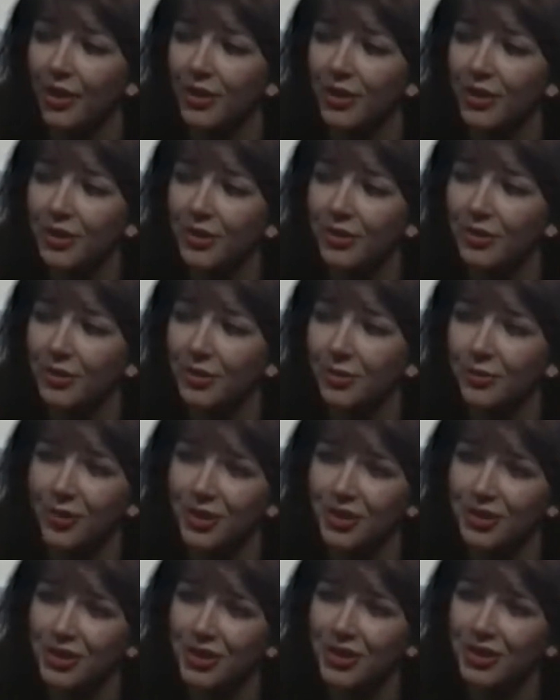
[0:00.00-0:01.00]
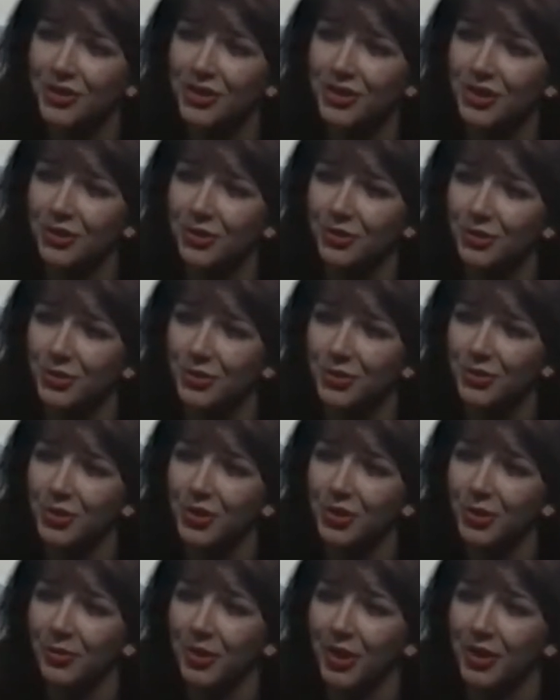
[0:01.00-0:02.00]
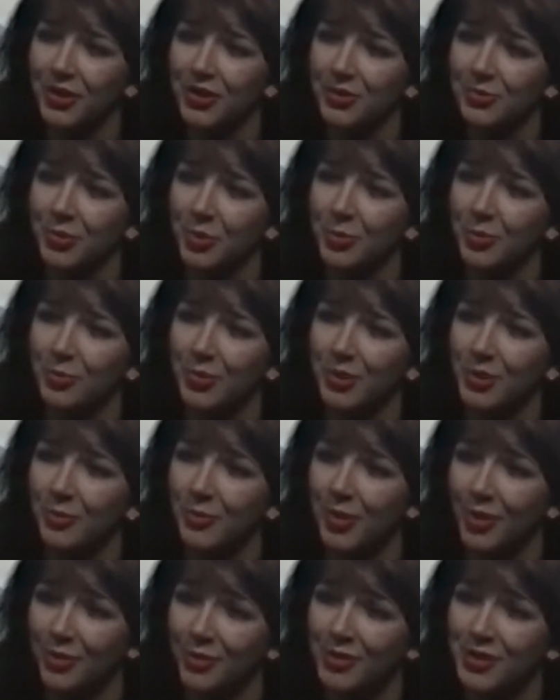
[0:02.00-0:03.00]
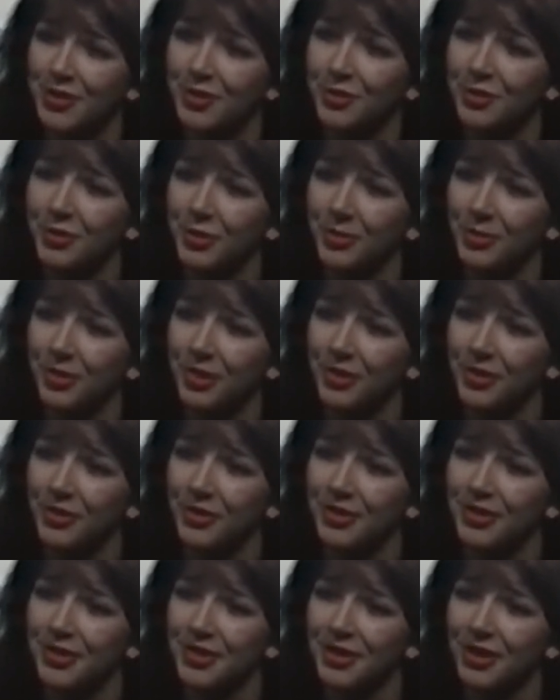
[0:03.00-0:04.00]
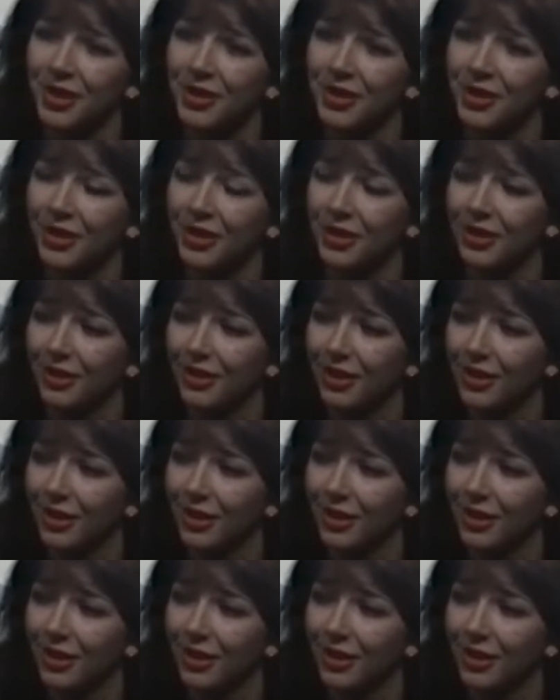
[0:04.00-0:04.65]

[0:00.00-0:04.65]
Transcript: I think the fragility you're talking about is probably in my physical appearance, and I think